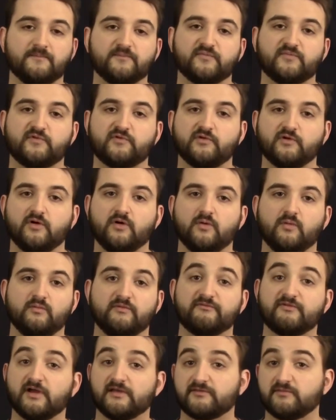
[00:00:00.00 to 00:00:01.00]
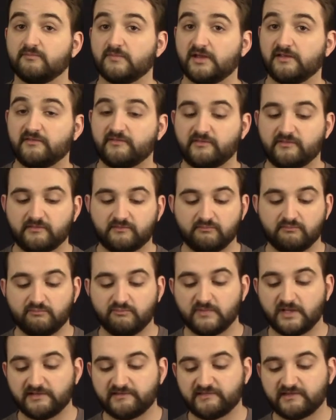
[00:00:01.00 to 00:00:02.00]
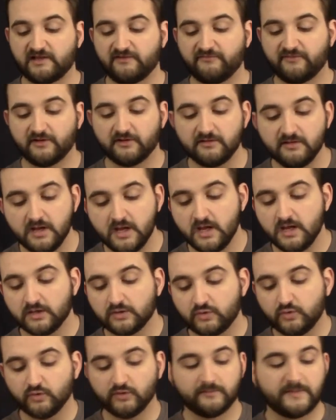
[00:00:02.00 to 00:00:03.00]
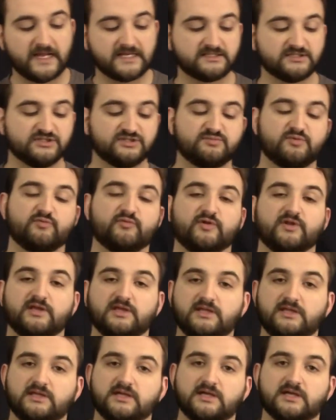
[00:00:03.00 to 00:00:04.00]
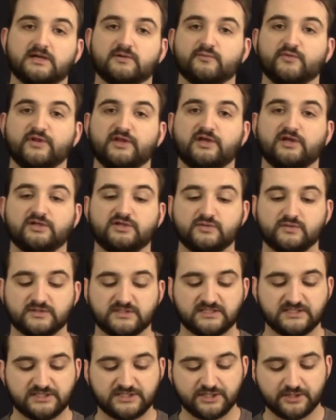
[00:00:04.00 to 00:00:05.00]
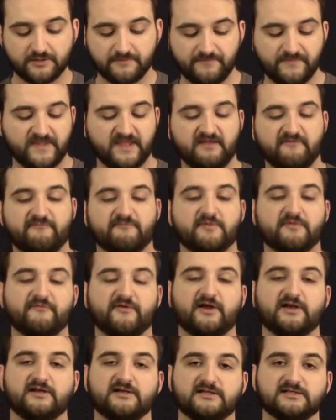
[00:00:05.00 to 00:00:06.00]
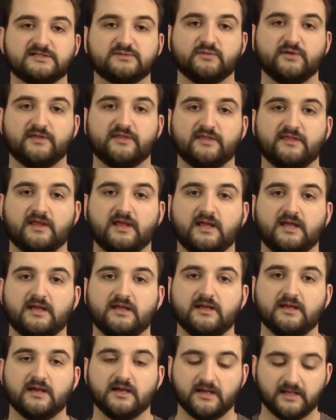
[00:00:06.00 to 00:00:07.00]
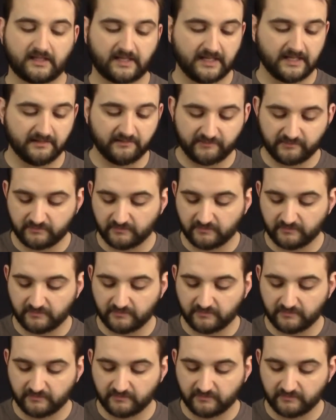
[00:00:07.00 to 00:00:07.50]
So we've got some nice stuff here. Cooler Master's been really good to us this year. They've provided us with a case.